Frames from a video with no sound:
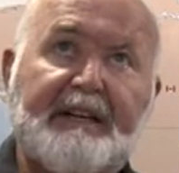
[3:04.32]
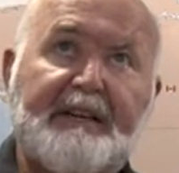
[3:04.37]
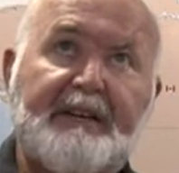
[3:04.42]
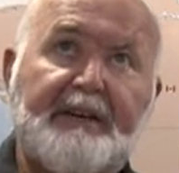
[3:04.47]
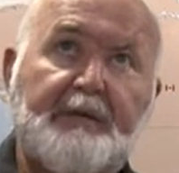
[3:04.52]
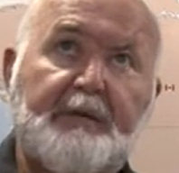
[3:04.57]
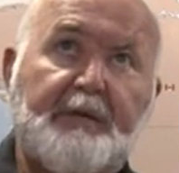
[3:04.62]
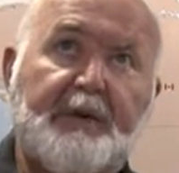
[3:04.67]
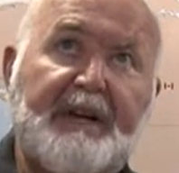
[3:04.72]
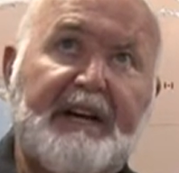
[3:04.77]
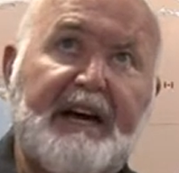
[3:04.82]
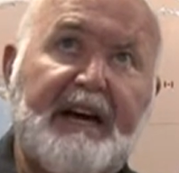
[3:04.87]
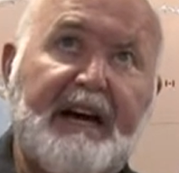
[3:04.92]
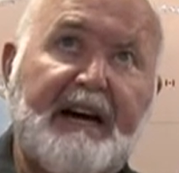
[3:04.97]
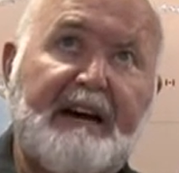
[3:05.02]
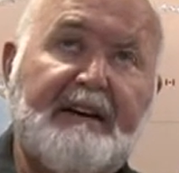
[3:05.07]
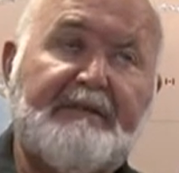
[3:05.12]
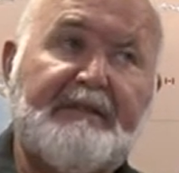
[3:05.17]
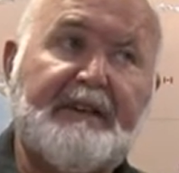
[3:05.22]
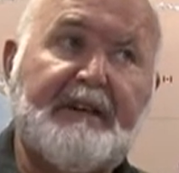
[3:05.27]
that we
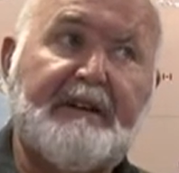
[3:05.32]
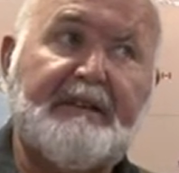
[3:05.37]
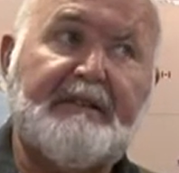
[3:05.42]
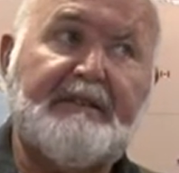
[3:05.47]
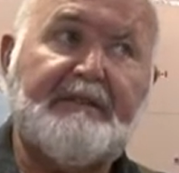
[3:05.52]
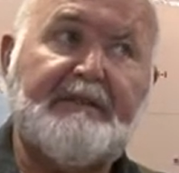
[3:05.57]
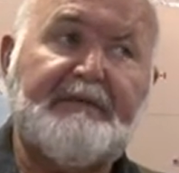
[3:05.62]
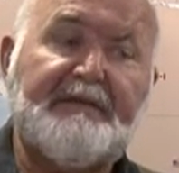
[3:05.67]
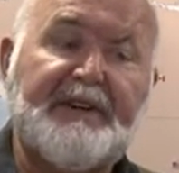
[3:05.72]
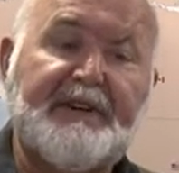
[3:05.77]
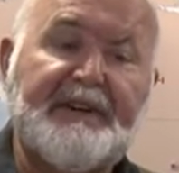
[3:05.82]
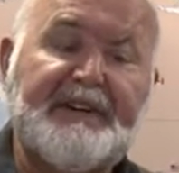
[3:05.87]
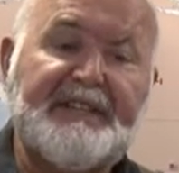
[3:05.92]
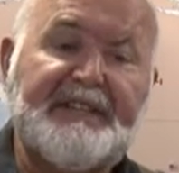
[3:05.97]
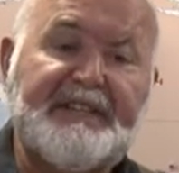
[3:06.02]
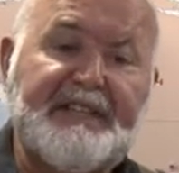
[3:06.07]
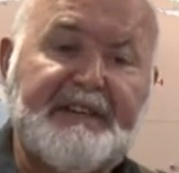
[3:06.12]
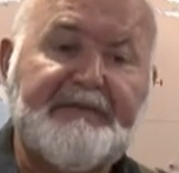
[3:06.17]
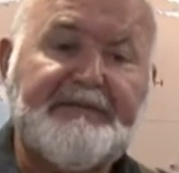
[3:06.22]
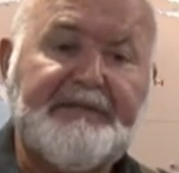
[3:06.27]
have uh,
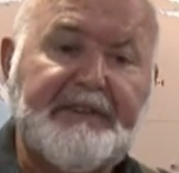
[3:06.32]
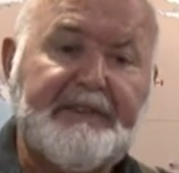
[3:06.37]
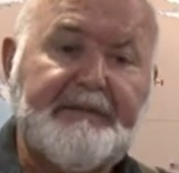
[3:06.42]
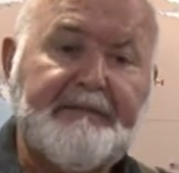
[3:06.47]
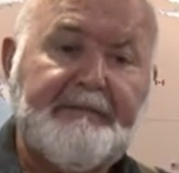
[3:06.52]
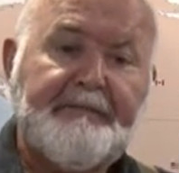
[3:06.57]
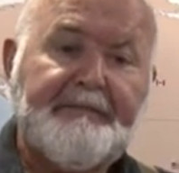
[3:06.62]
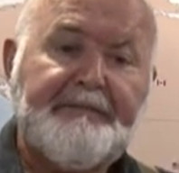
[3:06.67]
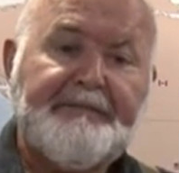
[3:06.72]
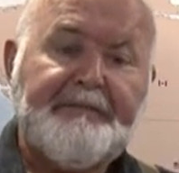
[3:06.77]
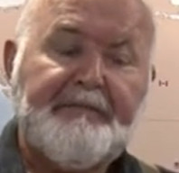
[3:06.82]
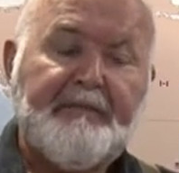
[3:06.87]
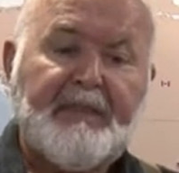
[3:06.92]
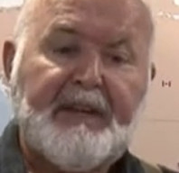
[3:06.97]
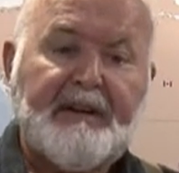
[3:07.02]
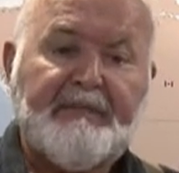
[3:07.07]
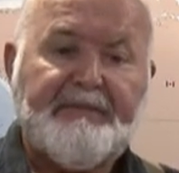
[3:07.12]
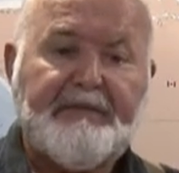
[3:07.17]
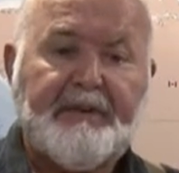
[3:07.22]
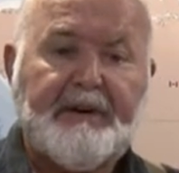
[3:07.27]
very different
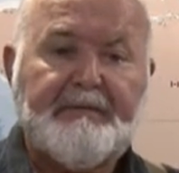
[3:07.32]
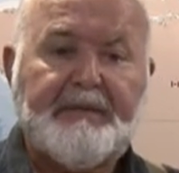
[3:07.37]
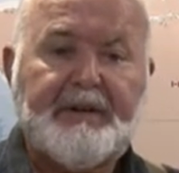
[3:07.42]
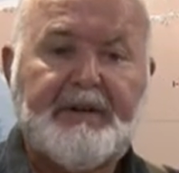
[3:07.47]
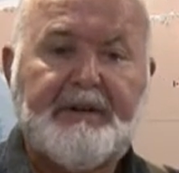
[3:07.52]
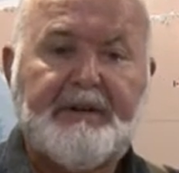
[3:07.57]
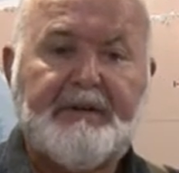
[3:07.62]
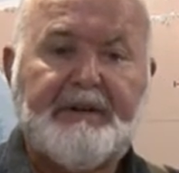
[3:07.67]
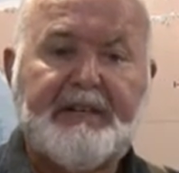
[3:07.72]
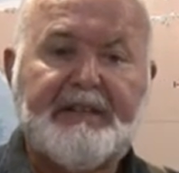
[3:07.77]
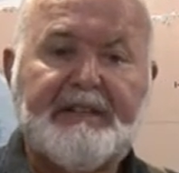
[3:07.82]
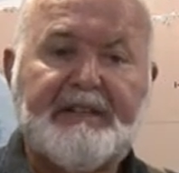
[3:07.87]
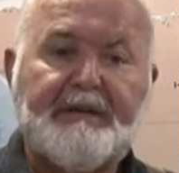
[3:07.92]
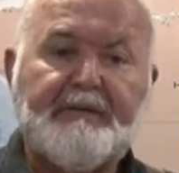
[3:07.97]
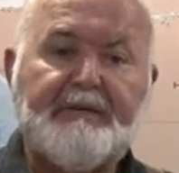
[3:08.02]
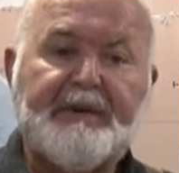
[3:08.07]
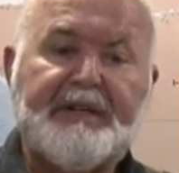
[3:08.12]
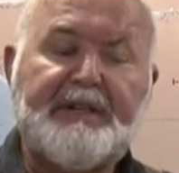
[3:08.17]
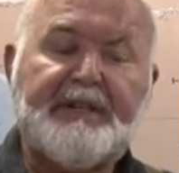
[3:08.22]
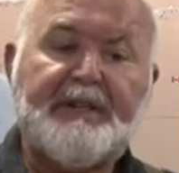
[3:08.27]
from you is
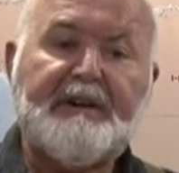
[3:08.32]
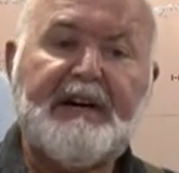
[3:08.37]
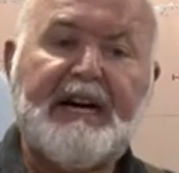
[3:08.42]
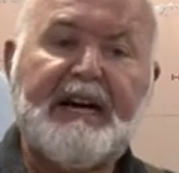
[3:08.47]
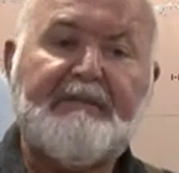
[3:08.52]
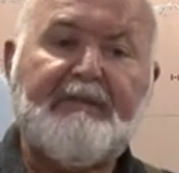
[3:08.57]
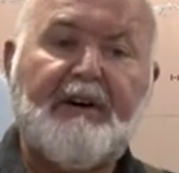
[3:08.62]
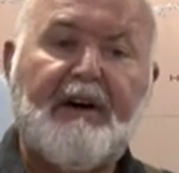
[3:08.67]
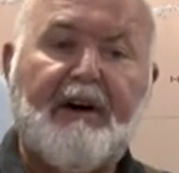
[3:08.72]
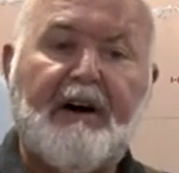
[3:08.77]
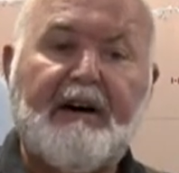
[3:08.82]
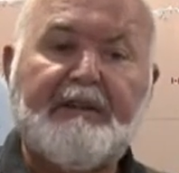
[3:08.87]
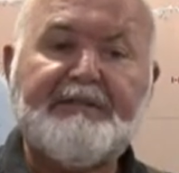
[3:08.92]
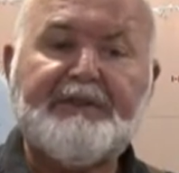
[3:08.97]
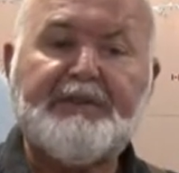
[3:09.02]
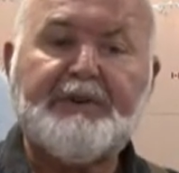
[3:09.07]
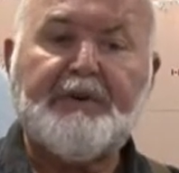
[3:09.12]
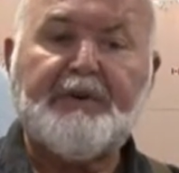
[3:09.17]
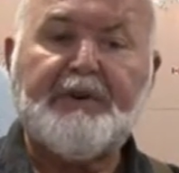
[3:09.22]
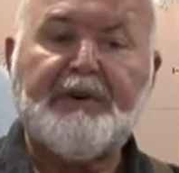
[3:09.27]
that we do have
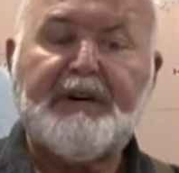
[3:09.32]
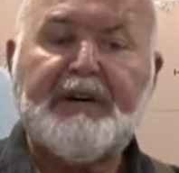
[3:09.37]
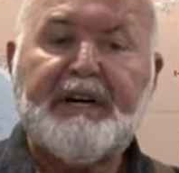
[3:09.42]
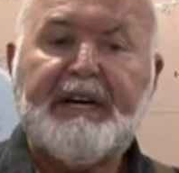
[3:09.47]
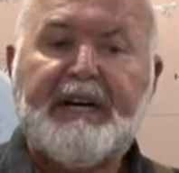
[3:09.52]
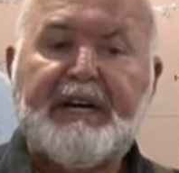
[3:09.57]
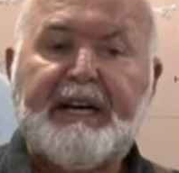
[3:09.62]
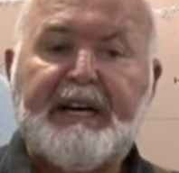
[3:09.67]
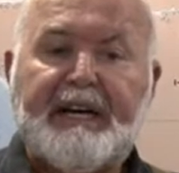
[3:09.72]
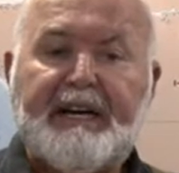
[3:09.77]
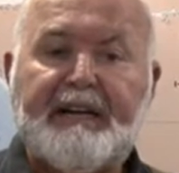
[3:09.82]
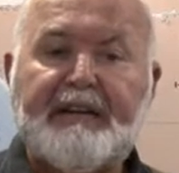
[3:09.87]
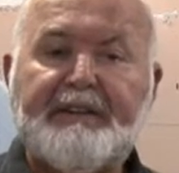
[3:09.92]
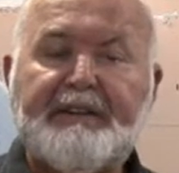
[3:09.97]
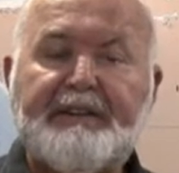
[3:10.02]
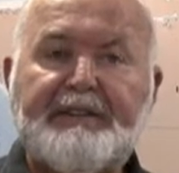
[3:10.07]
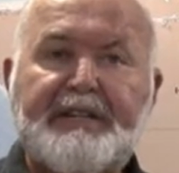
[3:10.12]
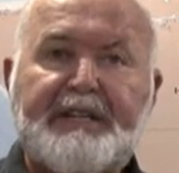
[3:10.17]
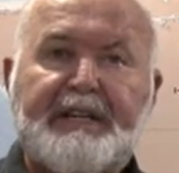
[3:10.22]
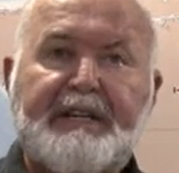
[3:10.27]
offshore
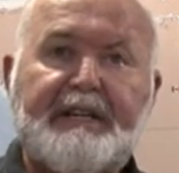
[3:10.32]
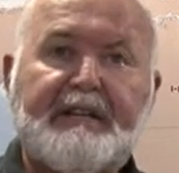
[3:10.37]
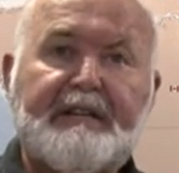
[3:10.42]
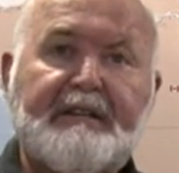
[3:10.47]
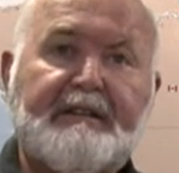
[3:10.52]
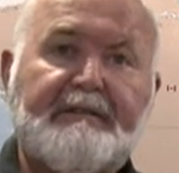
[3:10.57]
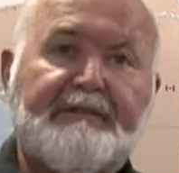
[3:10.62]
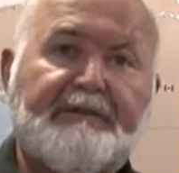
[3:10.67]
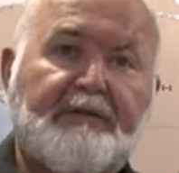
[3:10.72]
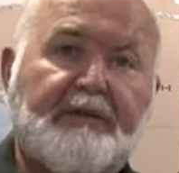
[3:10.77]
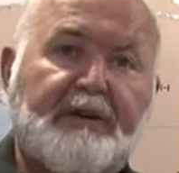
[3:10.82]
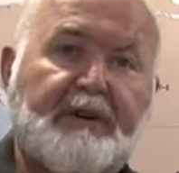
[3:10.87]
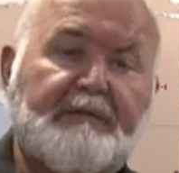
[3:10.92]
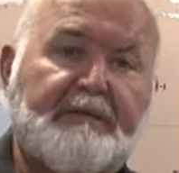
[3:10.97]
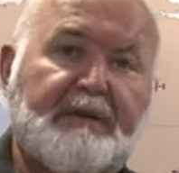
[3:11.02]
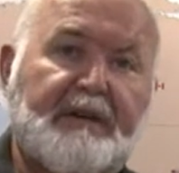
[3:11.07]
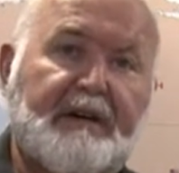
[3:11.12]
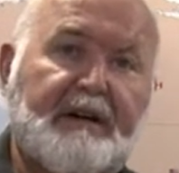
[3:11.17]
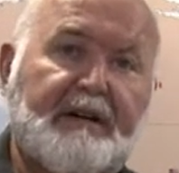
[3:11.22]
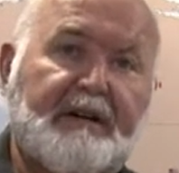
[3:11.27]
energy in the
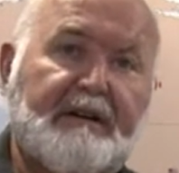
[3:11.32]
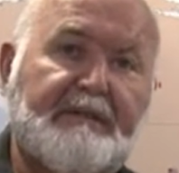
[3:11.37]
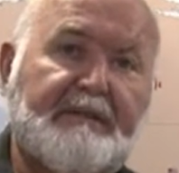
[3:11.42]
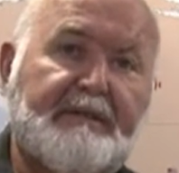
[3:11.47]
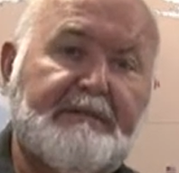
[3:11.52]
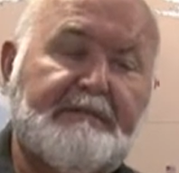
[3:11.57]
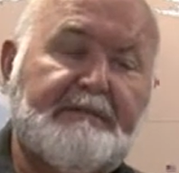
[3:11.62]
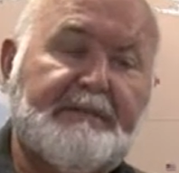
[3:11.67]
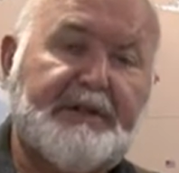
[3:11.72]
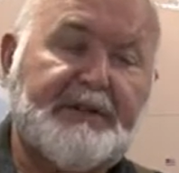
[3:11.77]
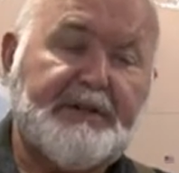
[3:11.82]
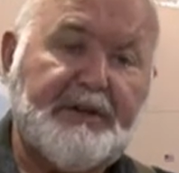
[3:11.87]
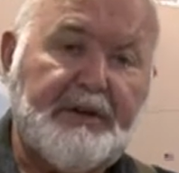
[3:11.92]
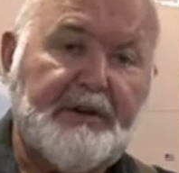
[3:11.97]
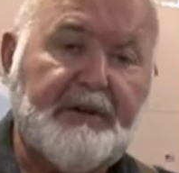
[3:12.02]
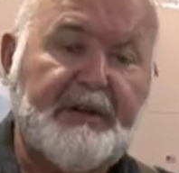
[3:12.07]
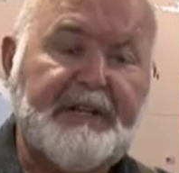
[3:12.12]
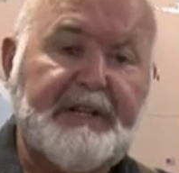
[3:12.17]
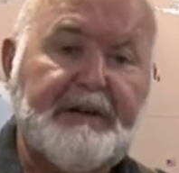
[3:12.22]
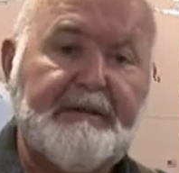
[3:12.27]
form of
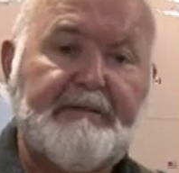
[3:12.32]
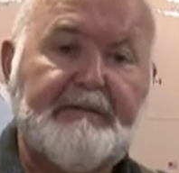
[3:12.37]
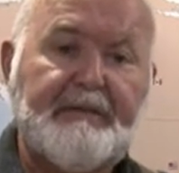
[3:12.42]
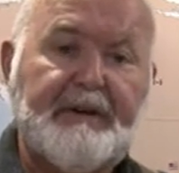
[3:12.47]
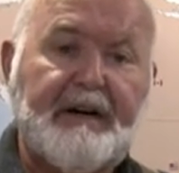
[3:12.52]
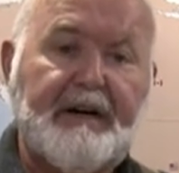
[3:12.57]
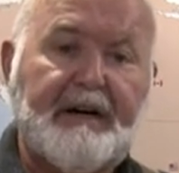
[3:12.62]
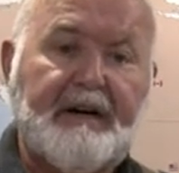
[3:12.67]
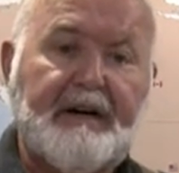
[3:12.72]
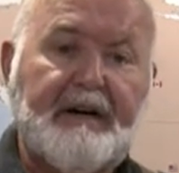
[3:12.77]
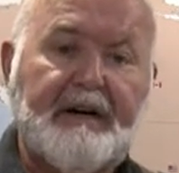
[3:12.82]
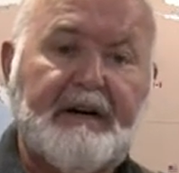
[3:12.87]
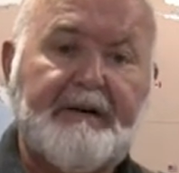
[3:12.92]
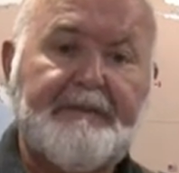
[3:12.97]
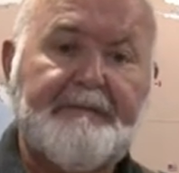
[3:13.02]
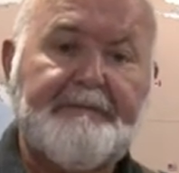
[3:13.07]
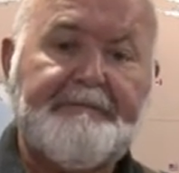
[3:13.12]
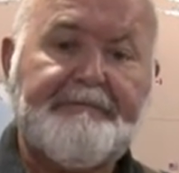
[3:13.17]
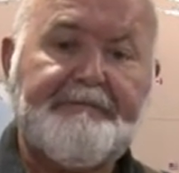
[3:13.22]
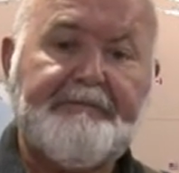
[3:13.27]
petroleum uh,
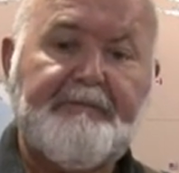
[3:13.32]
